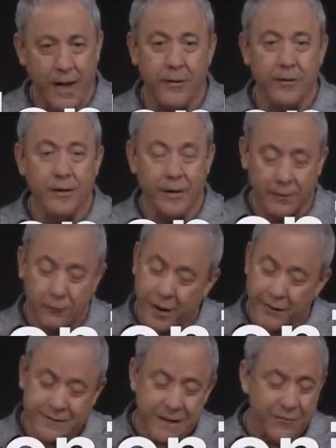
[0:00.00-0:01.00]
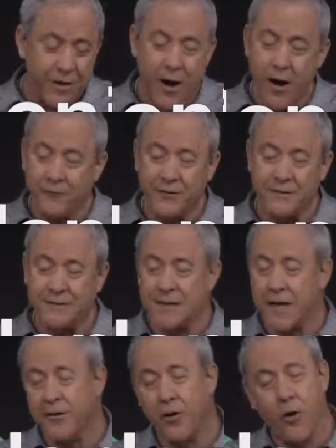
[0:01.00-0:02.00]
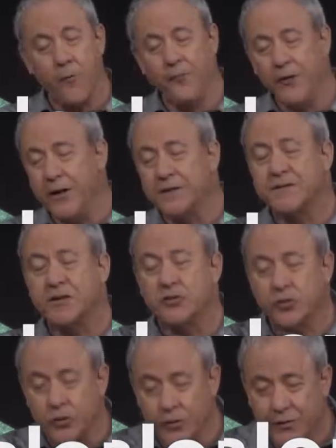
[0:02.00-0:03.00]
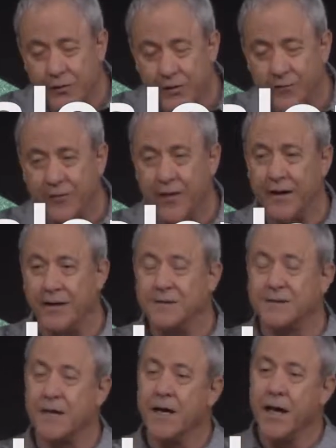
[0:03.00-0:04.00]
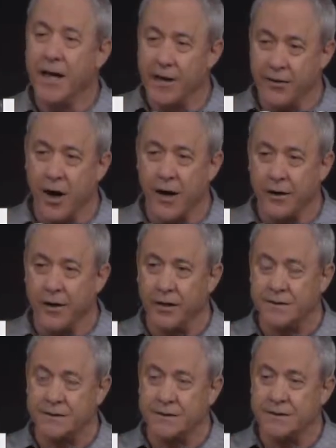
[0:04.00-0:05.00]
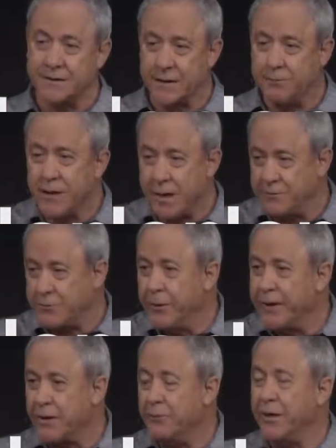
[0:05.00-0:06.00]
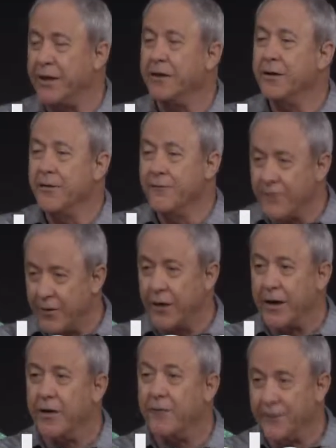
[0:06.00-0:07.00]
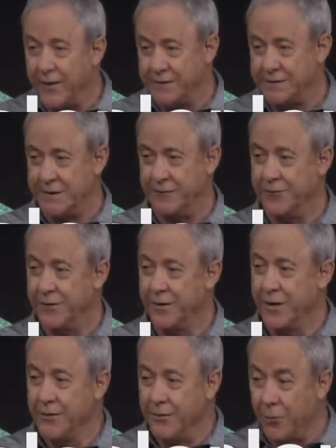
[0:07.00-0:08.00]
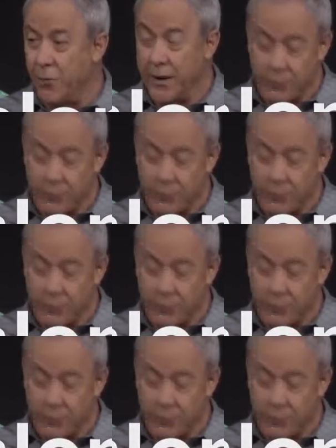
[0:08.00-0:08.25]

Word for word: And uh, as I've often said, hopefully it's the truth that offends and not us, because sometimes we can be very offensive the